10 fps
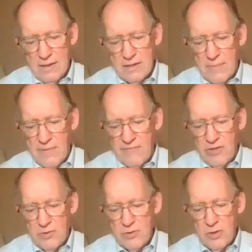Some
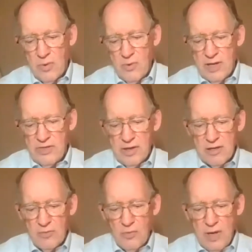of those who were with
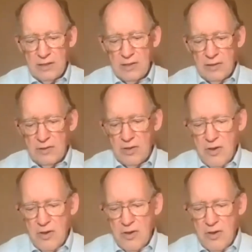us went to the